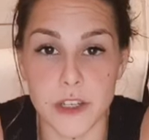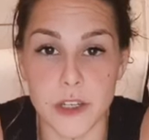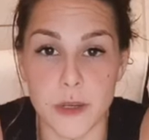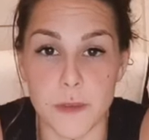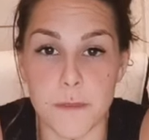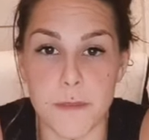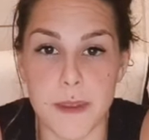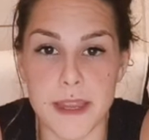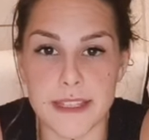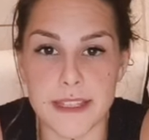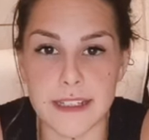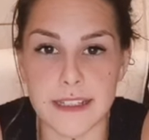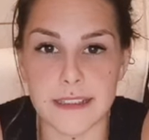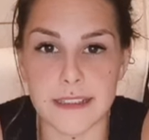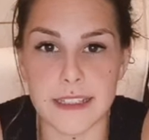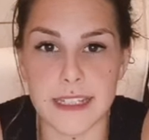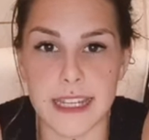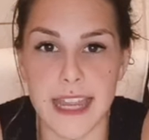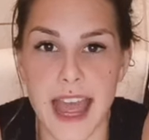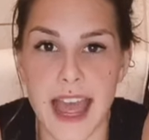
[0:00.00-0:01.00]
you're
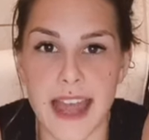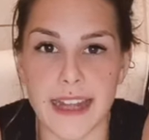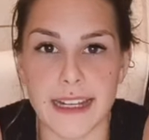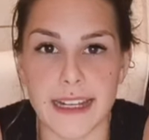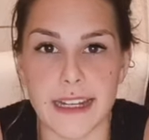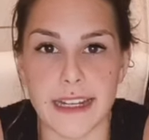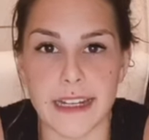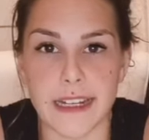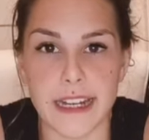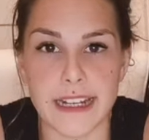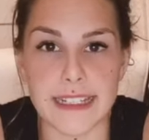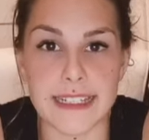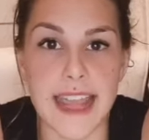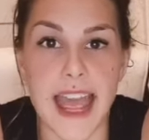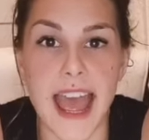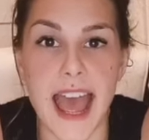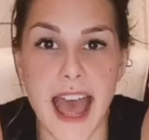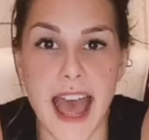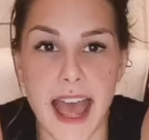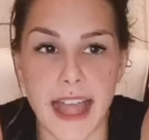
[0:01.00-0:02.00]
basically adding a
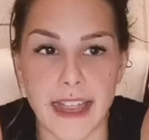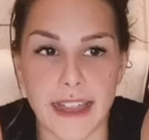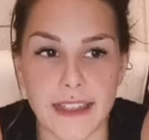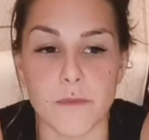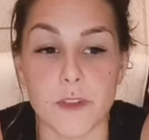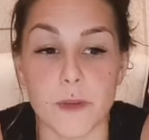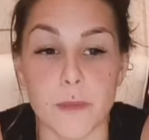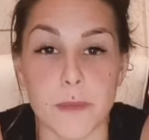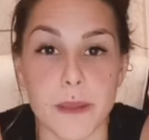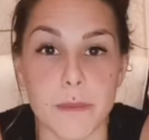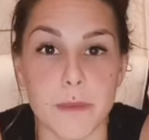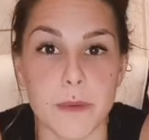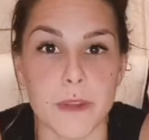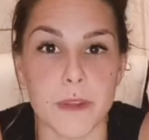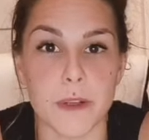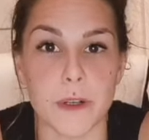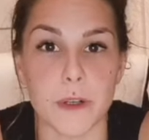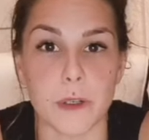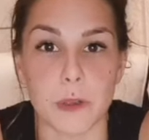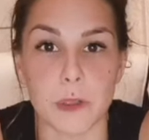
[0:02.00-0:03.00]
tag for people
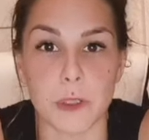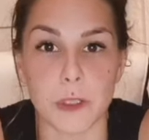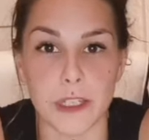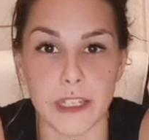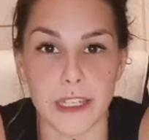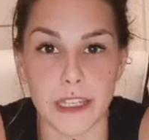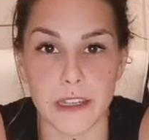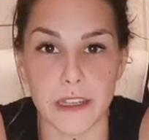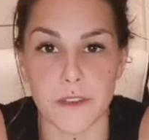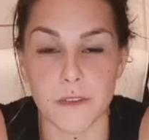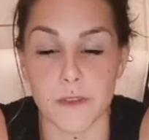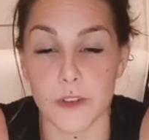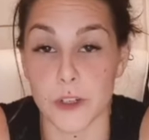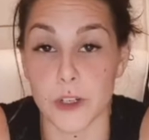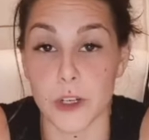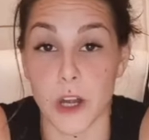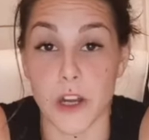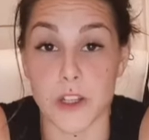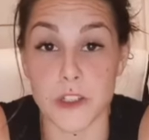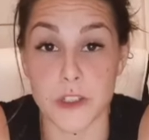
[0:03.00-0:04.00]
that are looking
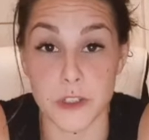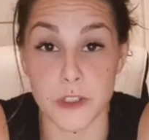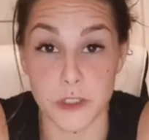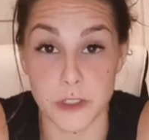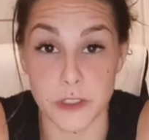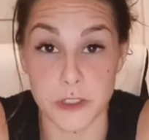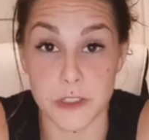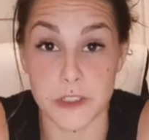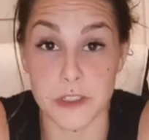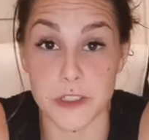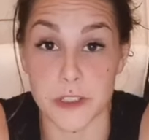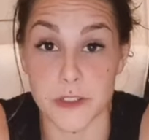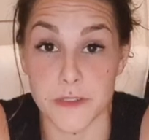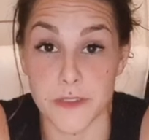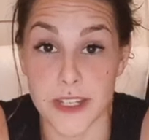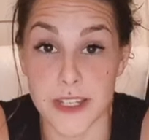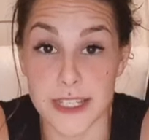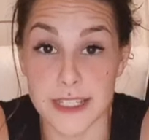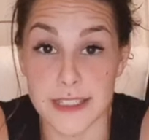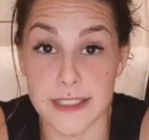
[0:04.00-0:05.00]
for a certain
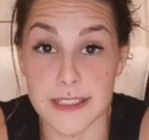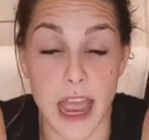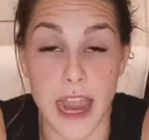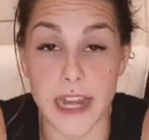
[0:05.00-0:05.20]
service.